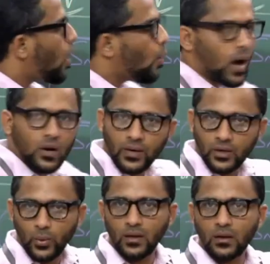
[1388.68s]
how are
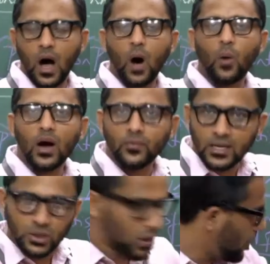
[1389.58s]
we doing, how are
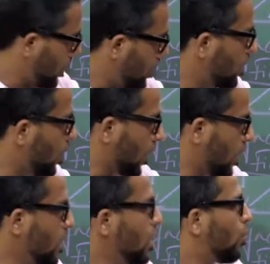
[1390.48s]
we achieving,
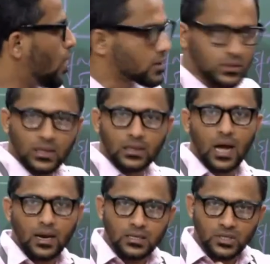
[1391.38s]
okay, what is the
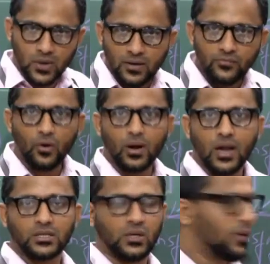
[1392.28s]
current trend
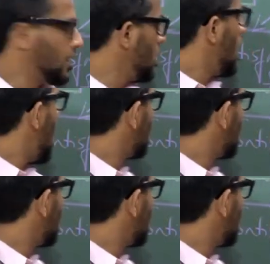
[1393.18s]
for achieving,